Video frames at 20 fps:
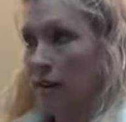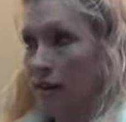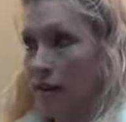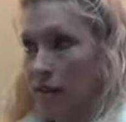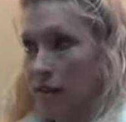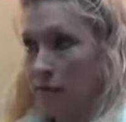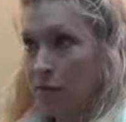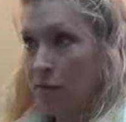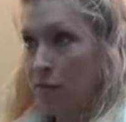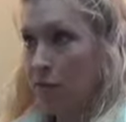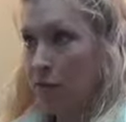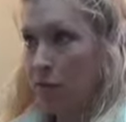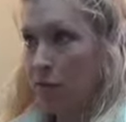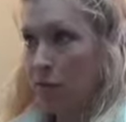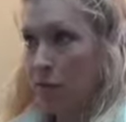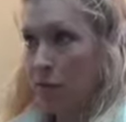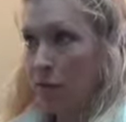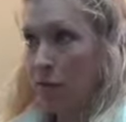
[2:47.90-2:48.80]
I have to.